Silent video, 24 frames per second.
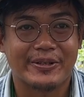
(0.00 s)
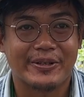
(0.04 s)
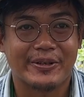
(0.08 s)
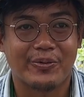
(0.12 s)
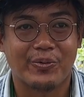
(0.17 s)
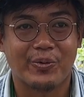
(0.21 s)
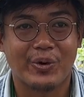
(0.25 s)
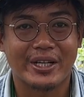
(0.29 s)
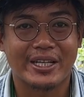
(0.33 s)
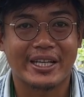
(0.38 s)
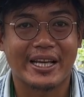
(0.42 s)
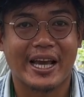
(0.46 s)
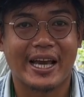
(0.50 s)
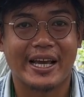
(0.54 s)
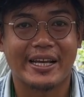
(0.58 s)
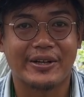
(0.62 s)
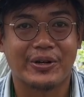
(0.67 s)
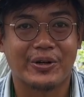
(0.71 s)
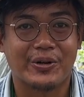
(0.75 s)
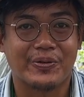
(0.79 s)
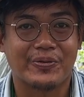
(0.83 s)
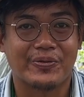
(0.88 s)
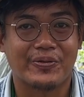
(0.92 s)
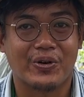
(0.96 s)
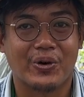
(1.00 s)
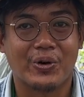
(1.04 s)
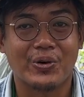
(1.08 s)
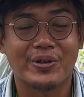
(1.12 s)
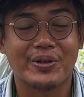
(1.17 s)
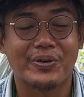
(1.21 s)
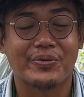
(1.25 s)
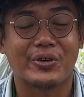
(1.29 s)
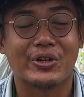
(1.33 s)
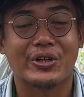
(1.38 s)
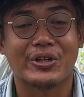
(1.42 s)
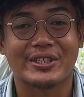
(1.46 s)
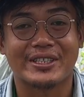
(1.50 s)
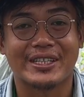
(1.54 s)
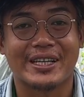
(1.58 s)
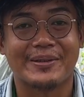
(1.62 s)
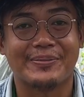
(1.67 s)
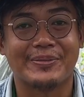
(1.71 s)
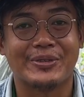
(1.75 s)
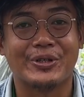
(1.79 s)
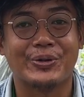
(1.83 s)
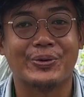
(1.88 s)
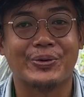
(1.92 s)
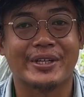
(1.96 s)
what kind of other works
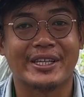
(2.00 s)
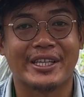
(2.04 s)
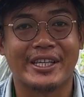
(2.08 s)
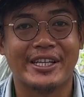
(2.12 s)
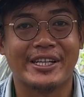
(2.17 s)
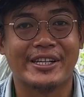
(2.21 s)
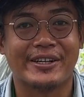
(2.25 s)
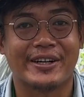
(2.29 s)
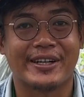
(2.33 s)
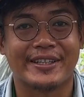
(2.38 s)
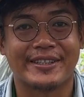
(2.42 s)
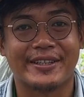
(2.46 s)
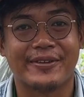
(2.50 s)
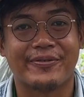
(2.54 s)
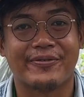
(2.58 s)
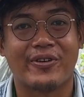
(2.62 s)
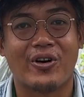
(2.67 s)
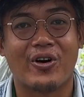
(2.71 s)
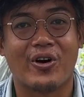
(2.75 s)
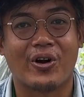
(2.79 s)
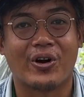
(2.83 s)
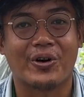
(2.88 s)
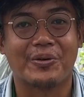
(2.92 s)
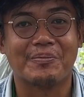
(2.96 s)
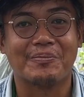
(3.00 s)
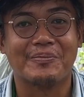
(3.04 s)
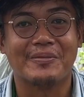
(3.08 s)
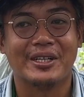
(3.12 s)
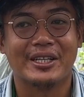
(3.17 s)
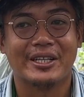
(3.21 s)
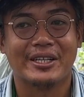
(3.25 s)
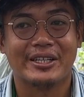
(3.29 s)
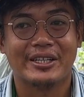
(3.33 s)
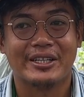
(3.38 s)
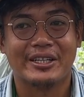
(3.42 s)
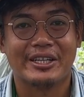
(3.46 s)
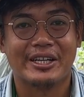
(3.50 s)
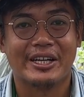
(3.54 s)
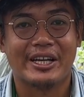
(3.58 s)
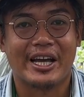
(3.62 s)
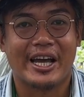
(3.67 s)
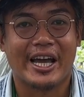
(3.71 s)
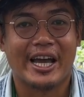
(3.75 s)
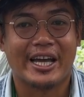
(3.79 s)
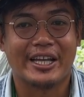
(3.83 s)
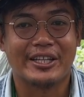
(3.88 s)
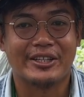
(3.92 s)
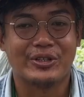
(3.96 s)
I'm doing here at the farm.
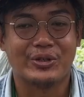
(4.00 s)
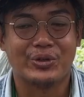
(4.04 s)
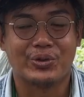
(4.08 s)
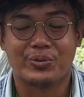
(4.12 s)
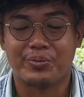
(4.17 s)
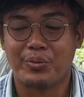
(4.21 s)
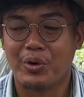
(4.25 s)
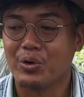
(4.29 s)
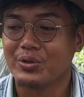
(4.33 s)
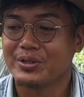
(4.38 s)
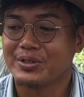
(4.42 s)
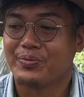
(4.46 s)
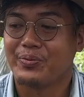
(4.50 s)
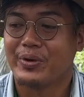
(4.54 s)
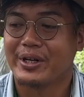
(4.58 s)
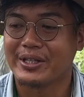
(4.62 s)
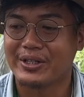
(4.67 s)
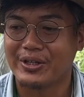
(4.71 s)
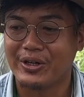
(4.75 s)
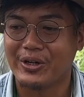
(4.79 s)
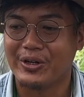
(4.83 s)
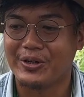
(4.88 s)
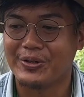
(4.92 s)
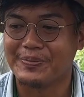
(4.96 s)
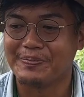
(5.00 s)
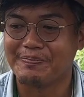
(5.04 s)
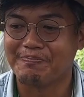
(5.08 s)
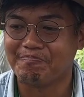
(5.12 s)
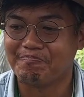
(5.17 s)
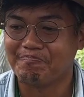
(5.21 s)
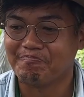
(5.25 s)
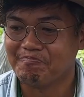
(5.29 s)
And you're most welcome